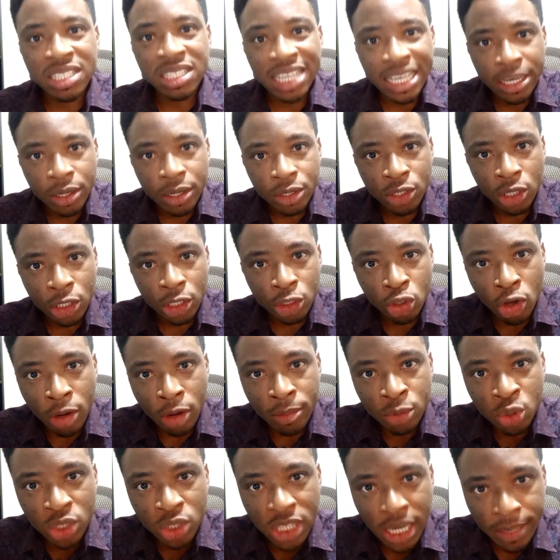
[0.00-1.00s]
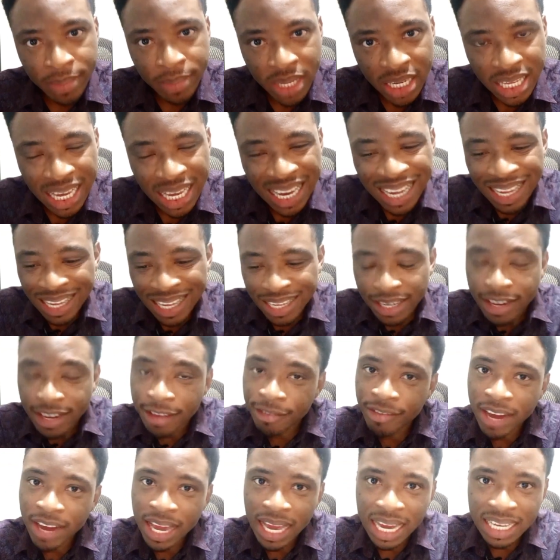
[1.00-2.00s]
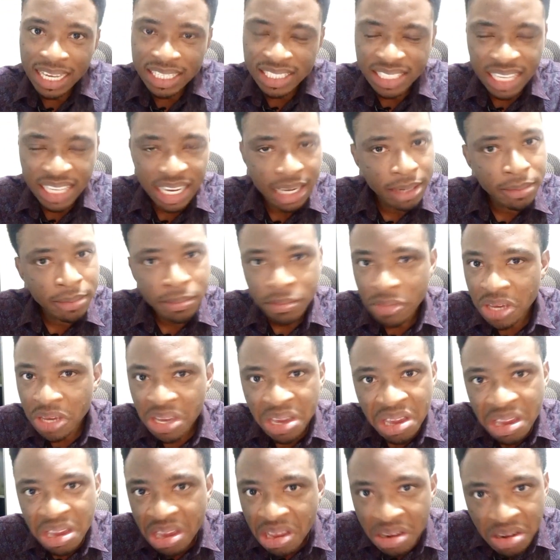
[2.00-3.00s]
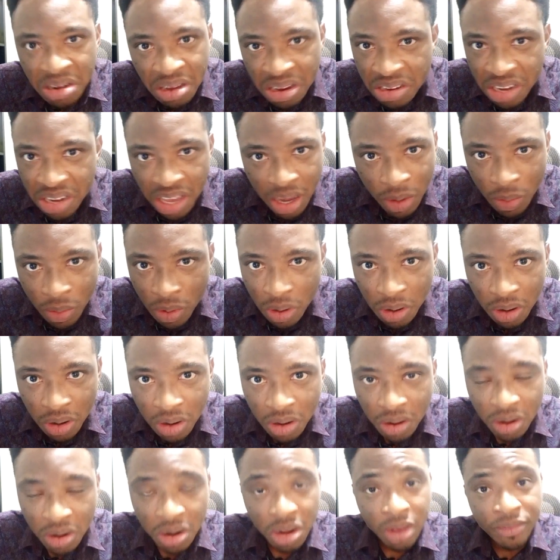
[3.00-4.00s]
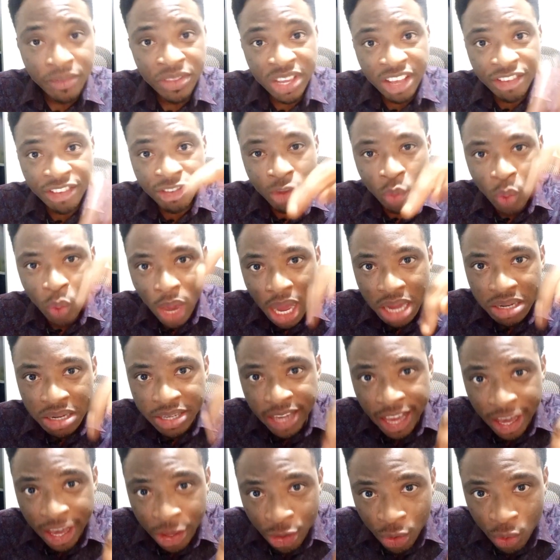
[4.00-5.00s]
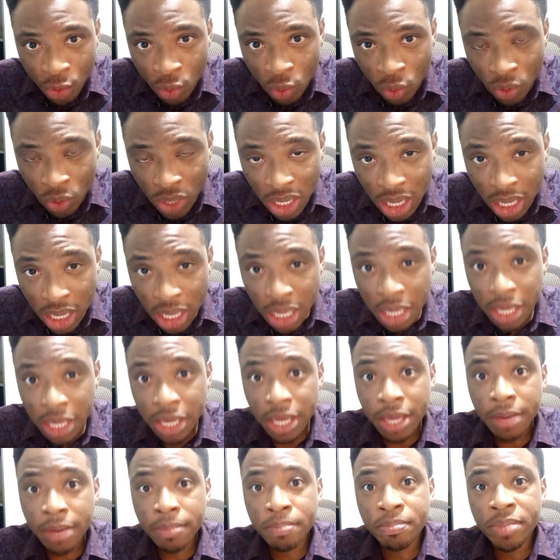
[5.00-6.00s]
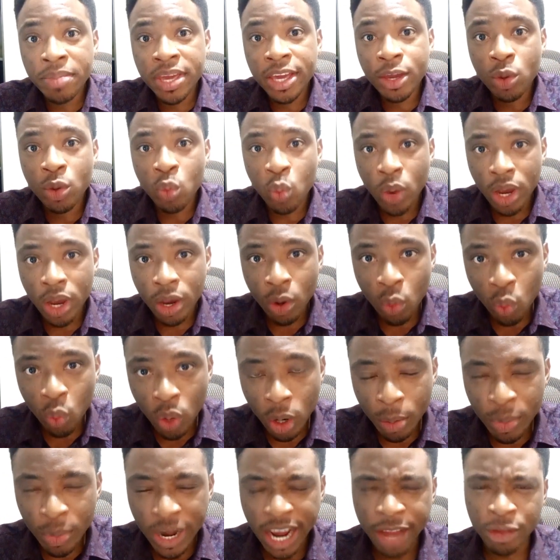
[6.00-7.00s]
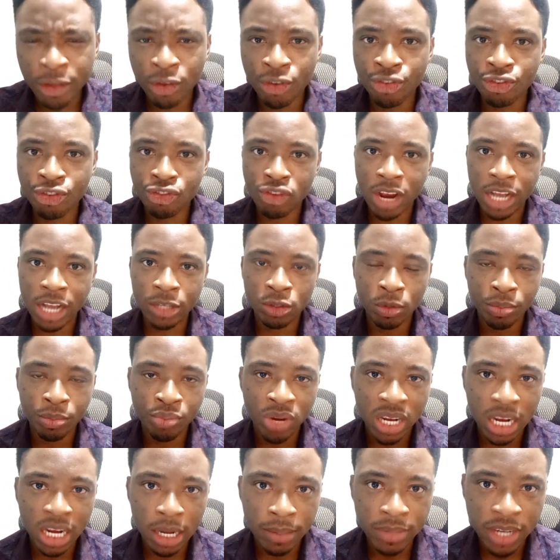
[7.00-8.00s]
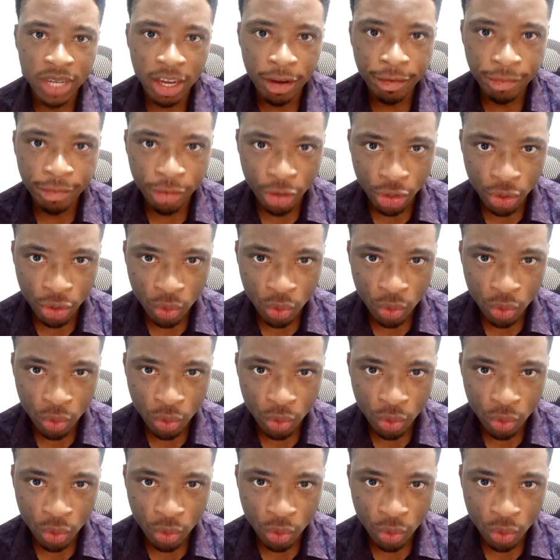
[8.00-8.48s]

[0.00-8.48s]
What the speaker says: say you go just come social media, they find answer. You know they work. This thing where I tell you, he big well. But I just try to break them down for